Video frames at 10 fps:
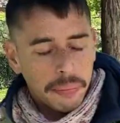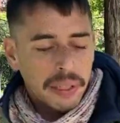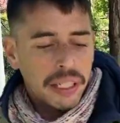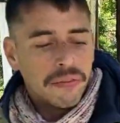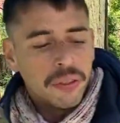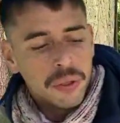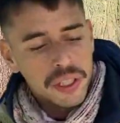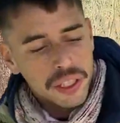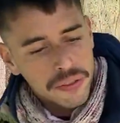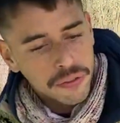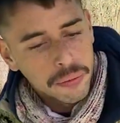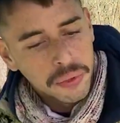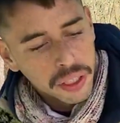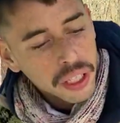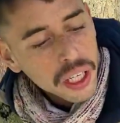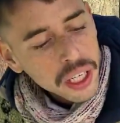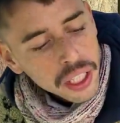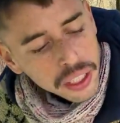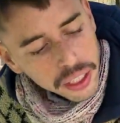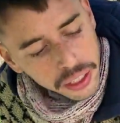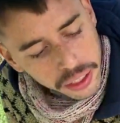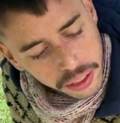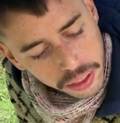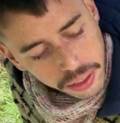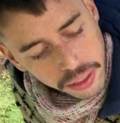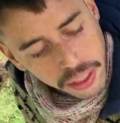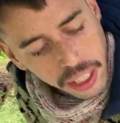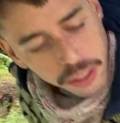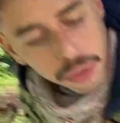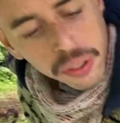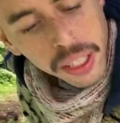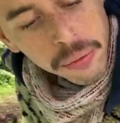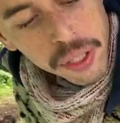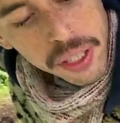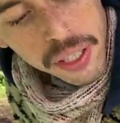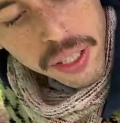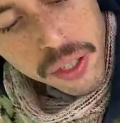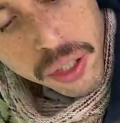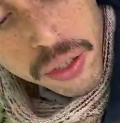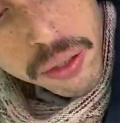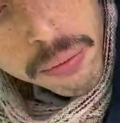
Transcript: my influences from the El Yunque, which is the jungle in